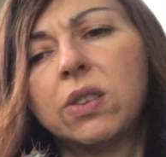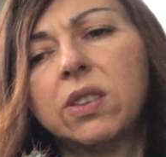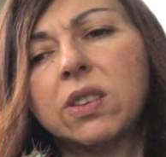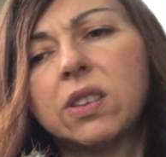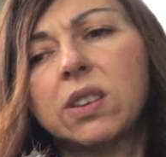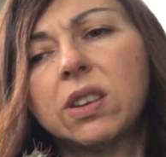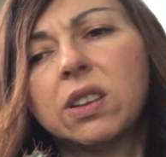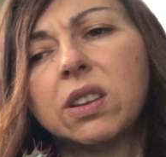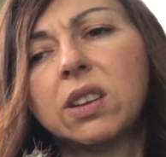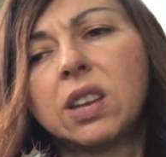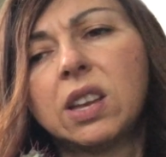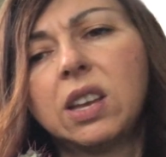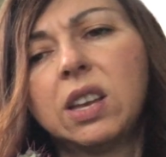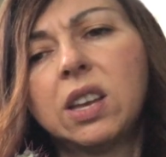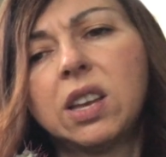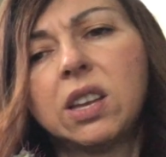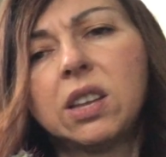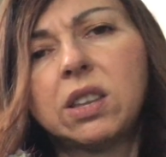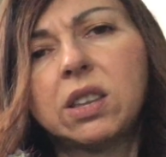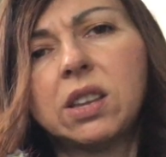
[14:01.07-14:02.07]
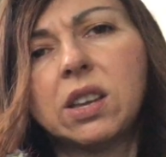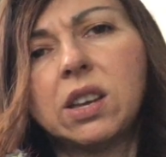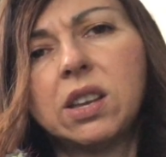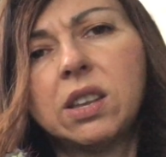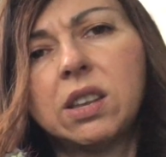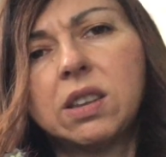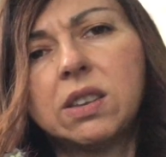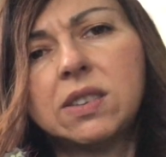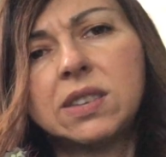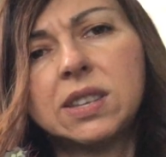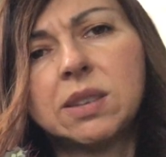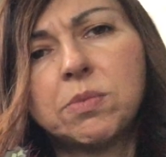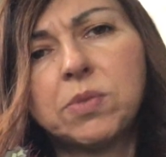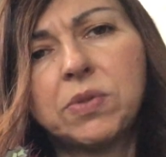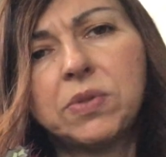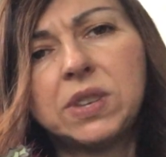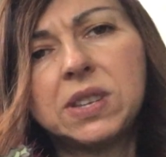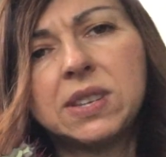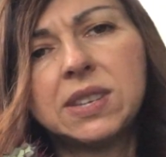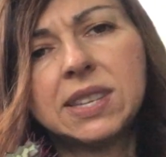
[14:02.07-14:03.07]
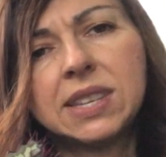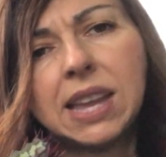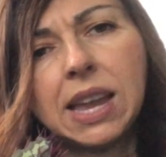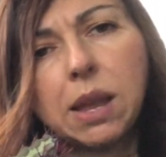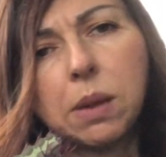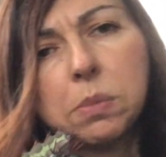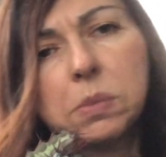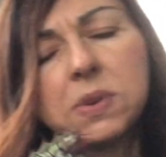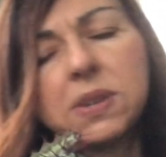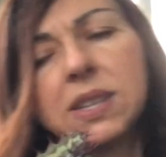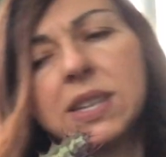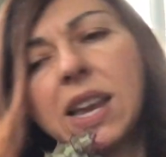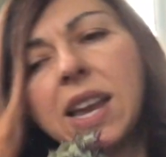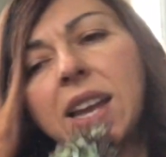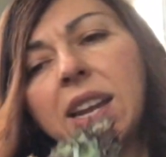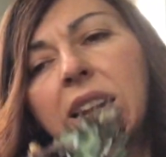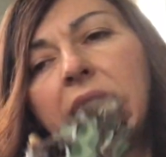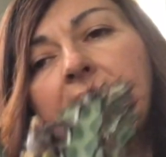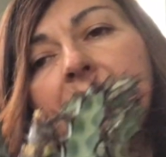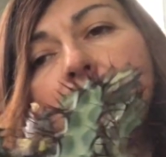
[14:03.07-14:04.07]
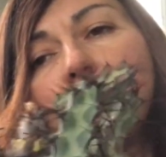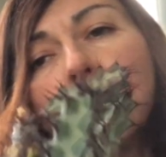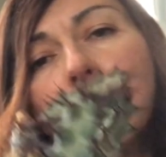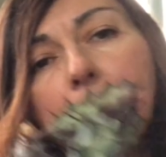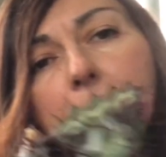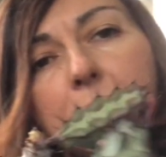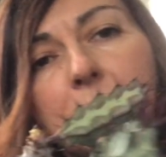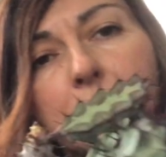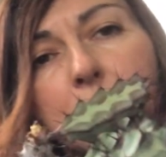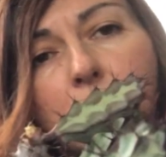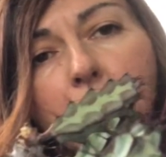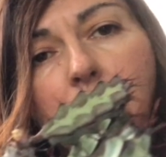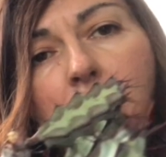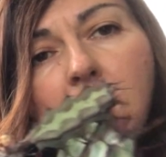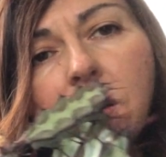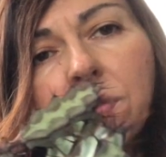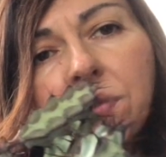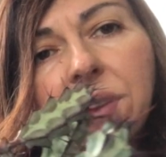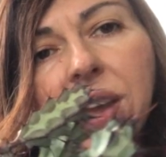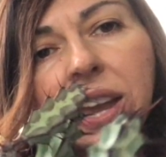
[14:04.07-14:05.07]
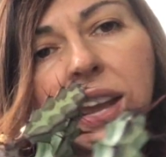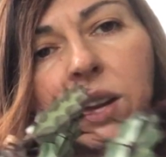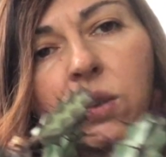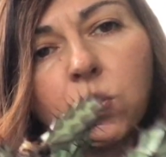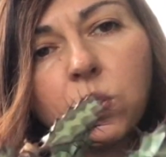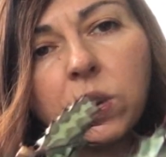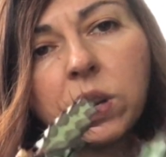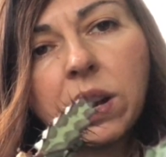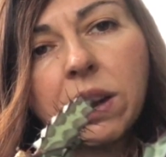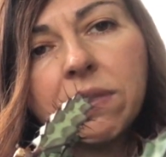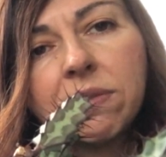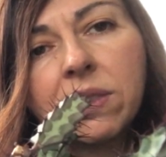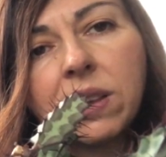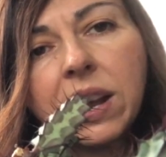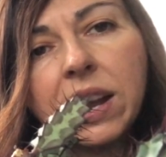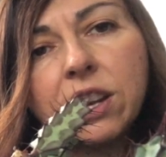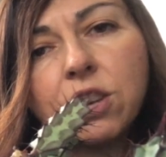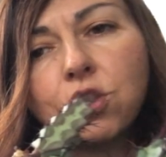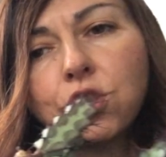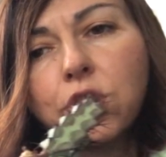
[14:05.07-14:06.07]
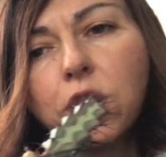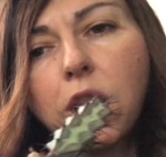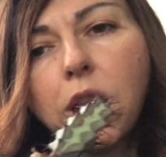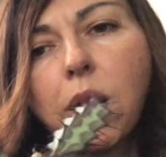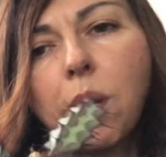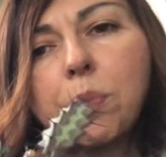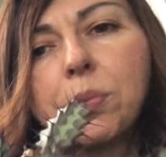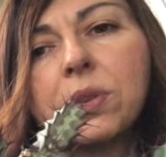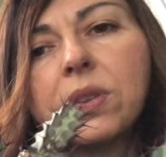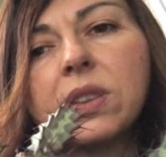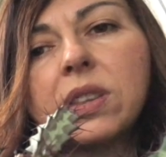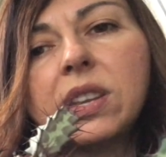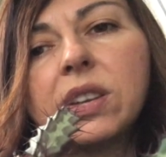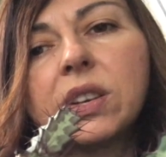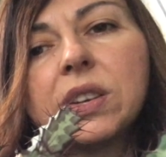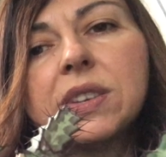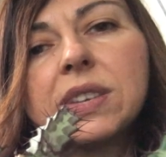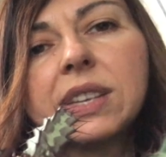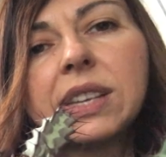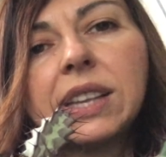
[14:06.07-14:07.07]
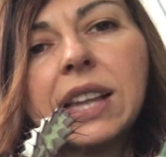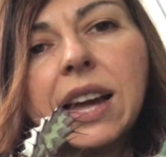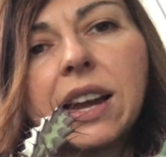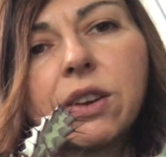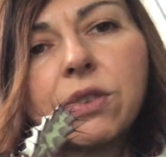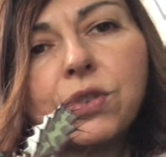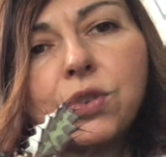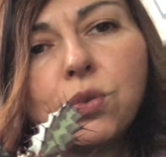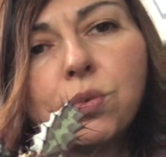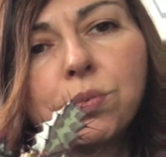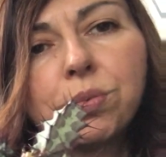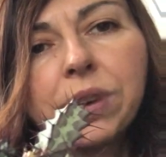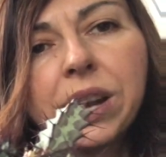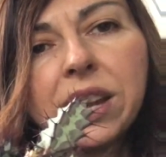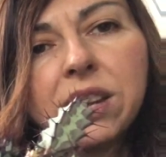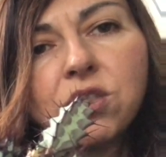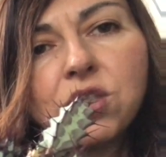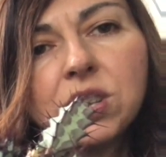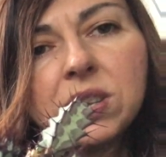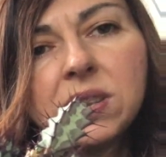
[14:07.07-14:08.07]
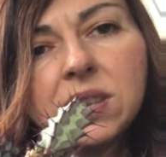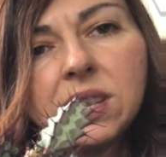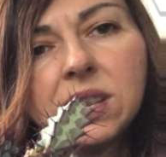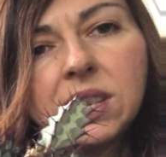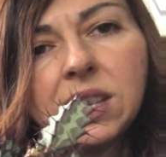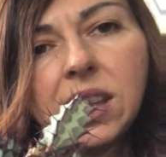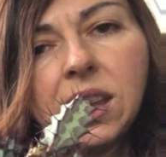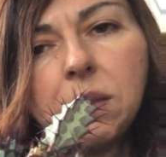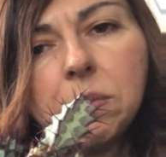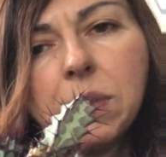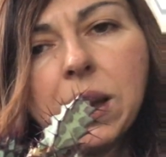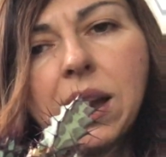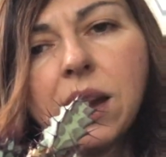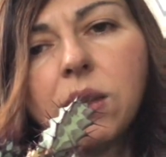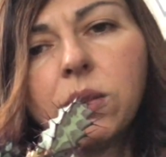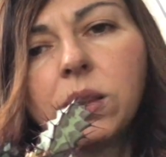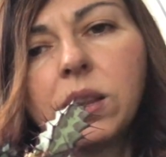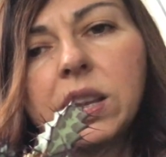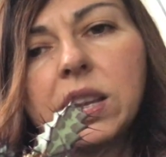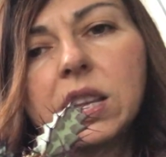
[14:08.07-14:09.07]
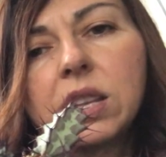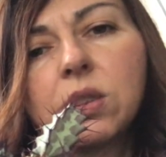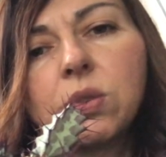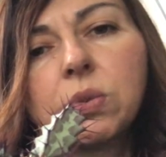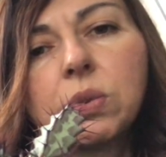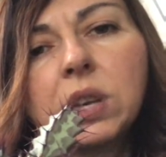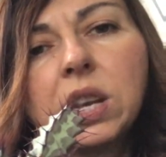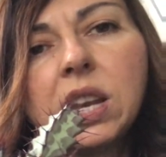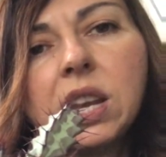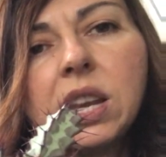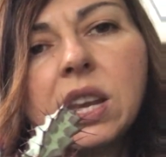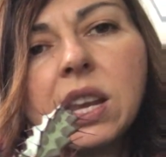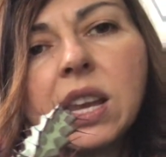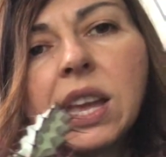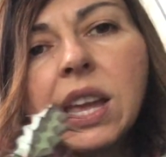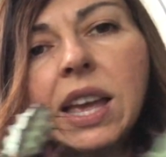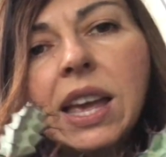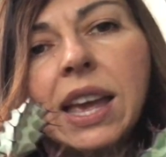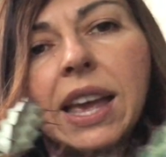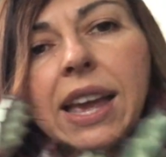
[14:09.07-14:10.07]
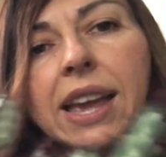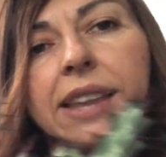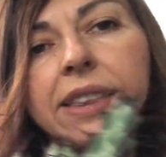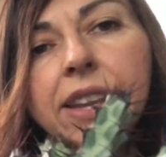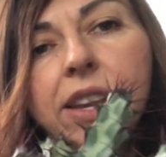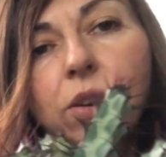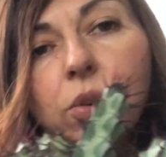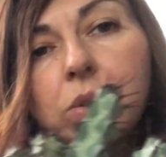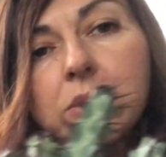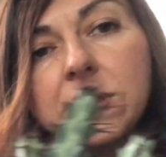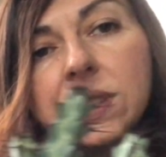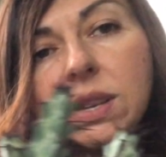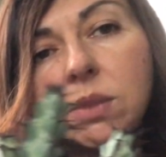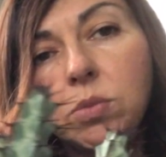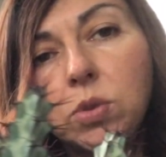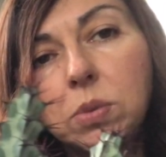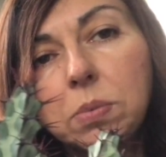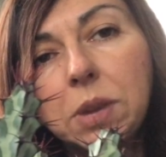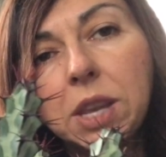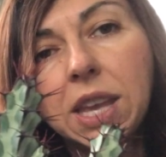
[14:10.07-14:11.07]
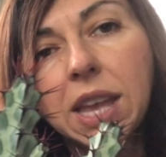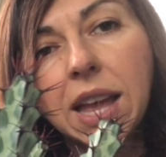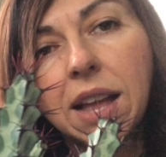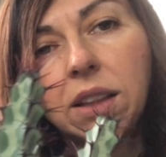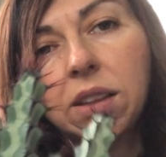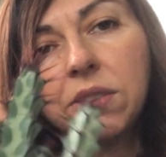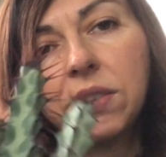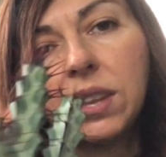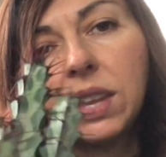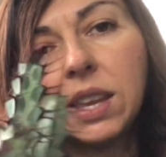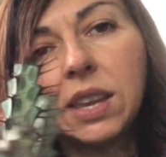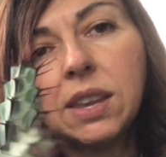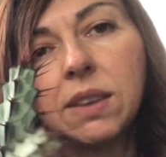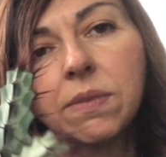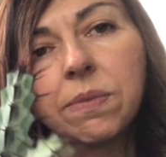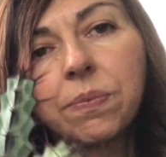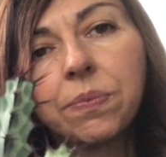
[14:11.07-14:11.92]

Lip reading: the some of the stems, and I chopped them off, and wherever I chopped there is a lot of new branches that came out, like 3, and they all seem to be healthy.